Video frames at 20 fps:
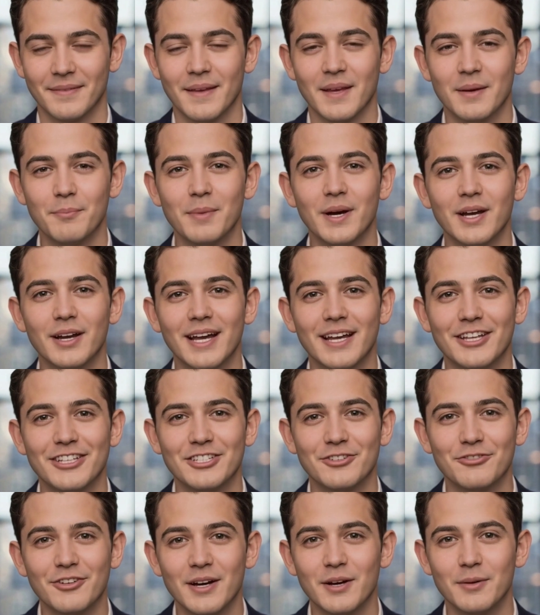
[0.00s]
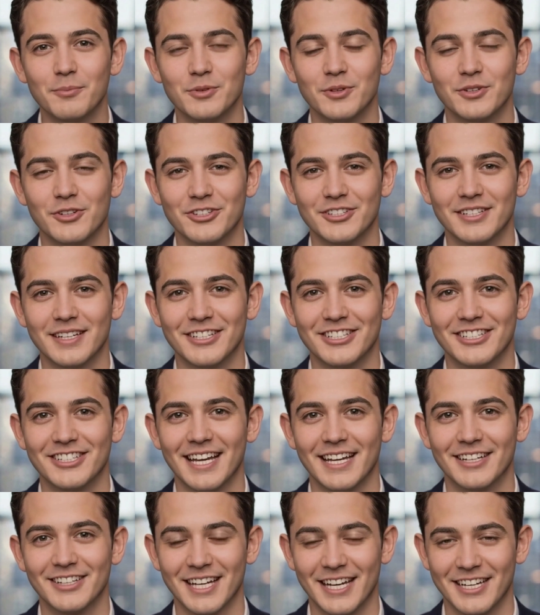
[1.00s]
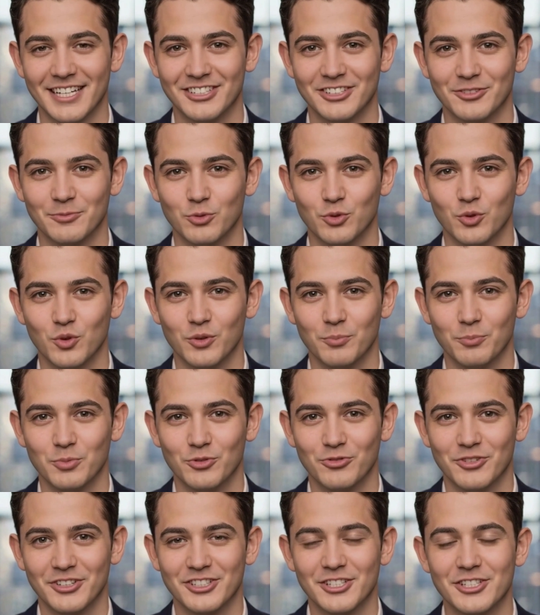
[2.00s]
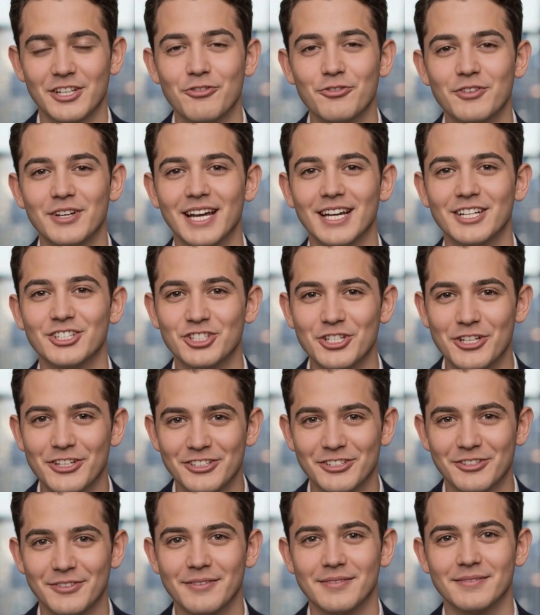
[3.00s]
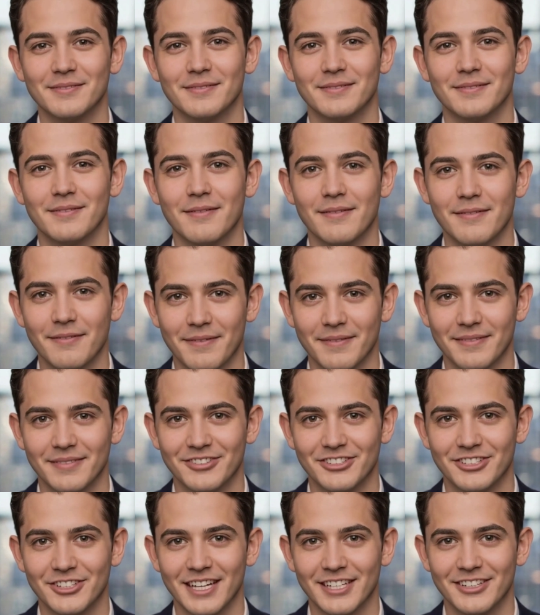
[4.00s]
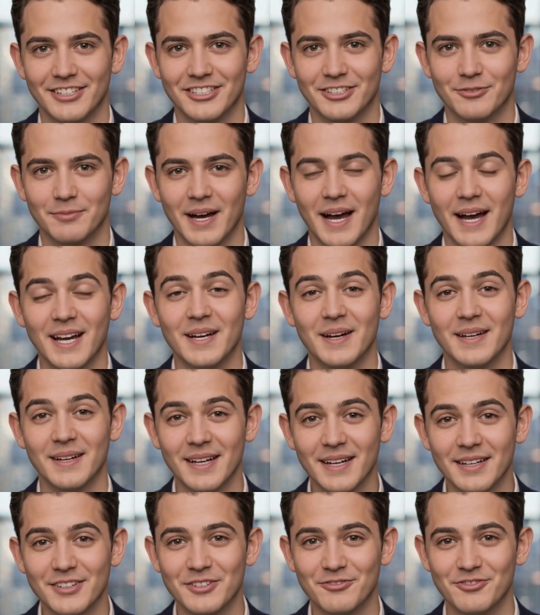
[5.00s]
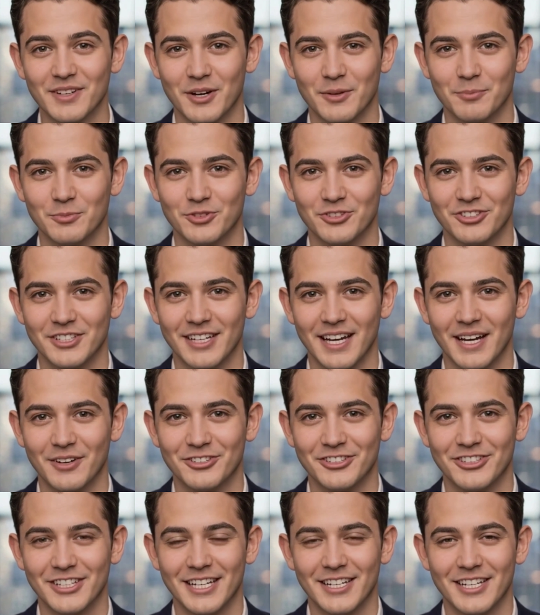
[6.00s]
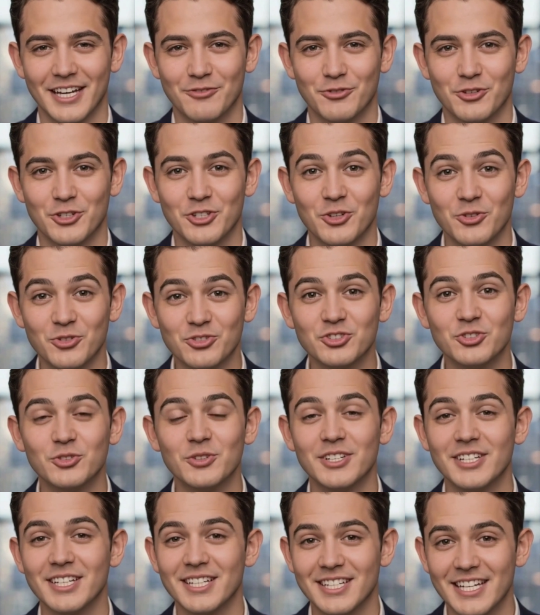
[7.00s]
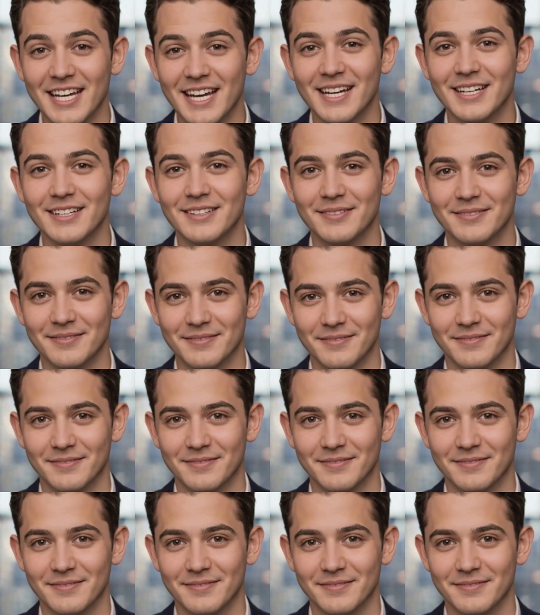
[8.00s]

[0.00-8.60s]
Among Us developers said they'd explore moving to different engines. Slay the Spire developers announced they'd never use Unity again.